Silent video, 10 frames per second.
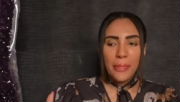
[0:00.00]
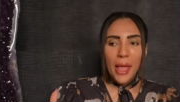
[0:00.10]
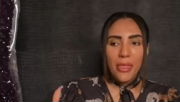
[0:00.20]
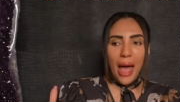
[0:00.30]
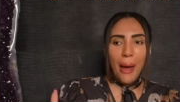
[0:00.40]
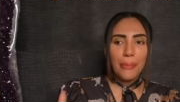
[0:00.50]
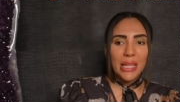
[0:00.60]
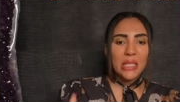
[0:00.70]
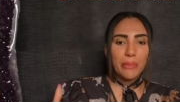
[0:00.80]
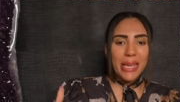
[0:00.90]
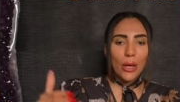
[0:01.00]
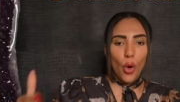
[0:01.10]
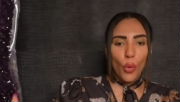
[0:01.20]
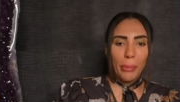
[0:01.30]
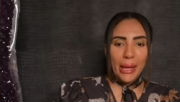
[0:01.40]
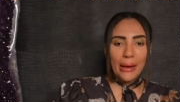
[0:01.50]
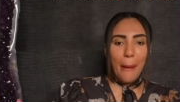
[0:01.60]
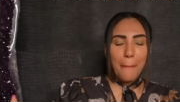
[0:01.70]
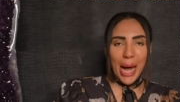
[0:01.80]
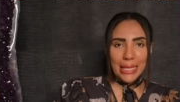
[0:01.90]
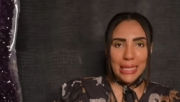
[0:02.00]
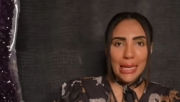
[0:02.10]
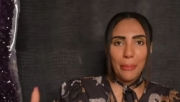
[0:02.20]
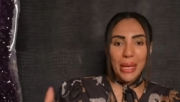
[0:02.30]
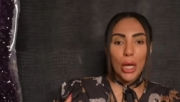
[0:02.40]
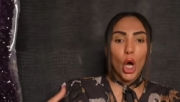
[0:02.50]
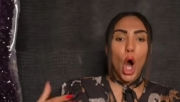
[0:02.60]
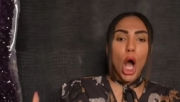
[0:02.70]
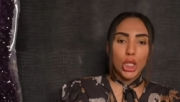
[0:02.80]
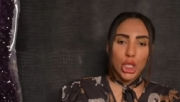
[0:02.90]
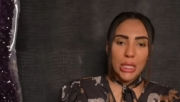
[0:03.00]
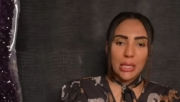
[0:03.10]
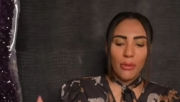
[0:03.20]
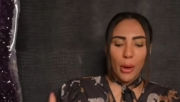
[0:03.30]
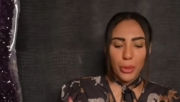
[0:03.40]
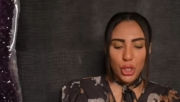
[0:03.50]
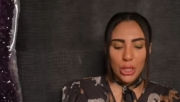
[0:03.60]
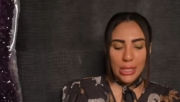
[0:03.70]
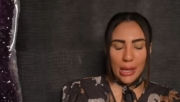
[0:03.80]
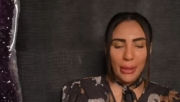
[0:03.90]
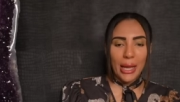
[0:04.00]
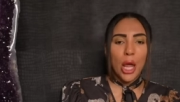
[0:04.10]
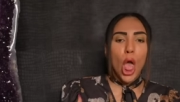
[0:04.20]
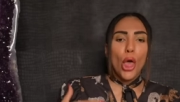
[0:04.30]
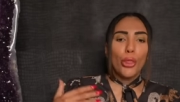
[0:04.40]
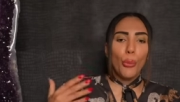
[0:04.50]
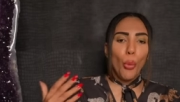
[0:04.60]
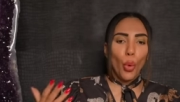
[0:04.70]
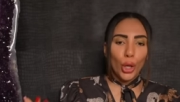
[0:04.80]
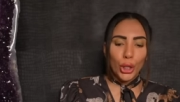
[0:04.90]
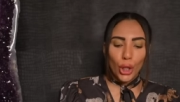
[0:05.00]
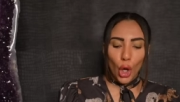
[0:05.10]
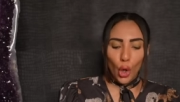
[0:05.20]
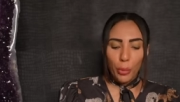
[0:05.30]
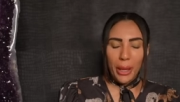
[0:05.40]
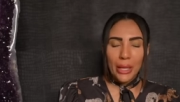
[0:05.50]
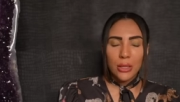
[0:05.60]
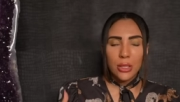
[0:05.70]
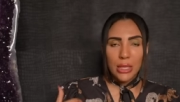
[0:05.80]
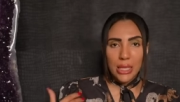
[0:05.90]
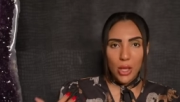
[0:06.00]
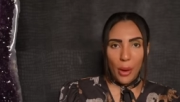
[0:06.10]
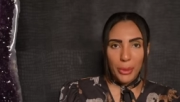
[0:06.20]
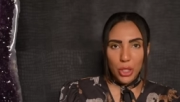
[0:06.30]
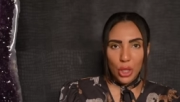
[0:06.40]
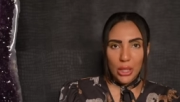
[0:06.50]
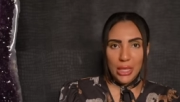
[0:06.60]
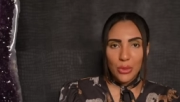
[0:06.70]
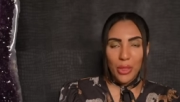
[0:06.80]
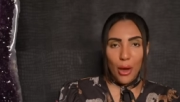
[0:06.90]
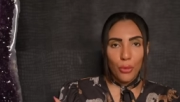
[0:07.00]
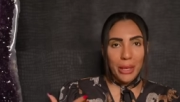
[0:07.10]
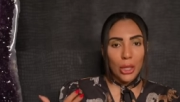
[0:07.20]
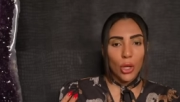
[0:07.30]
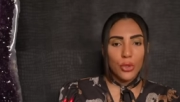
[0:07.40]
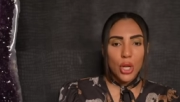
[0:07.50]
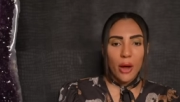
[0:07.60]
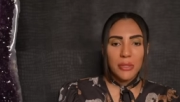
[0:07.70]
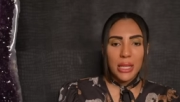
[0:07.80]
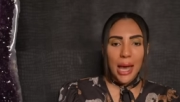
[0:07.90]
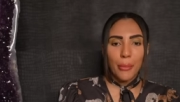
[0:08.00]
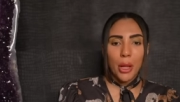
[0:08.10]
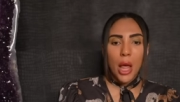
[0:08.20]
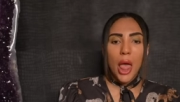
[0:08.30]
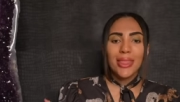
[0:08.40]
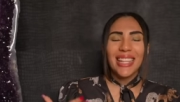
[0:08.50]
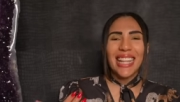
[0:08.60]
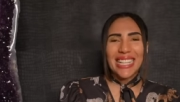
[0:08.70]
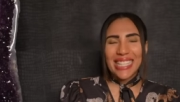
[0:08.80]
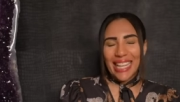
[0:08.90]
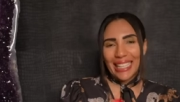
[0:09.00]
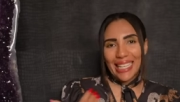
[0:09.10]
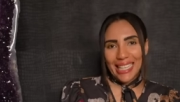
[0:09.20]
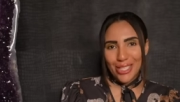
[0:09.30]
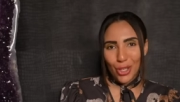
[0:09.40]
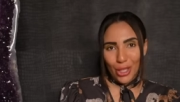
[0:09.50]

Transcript: That means being open minded and being conscious of opportunities coming in. The more you're open to these opportunities without being closed off to them, the less likely it is you're